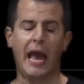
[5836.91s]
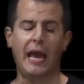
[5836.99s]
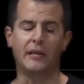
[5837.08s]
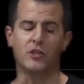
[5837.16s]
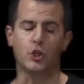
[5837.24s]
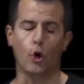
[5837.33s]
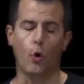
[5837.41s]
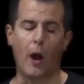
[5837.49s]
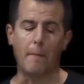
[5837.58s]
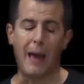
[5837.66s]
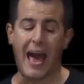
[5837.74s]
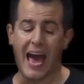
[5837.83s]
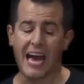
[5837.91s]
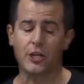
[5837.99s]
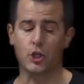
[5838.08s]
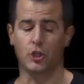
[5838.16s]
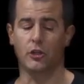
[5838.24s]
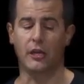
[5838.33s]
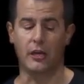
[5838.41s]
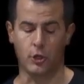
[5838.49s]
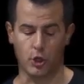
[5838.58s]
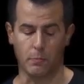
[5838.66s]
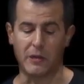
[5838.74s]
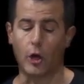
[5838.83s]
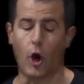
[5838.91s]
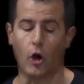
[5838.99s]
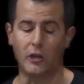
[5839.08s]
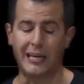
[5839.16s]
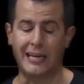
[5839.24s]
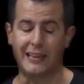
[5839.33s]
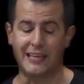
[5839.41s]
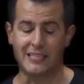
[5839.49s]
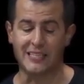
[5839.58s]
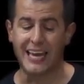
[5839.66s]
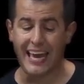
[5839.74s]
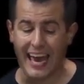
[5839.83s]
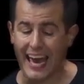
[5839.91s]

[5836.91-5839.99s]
And so I'm actually should be calling this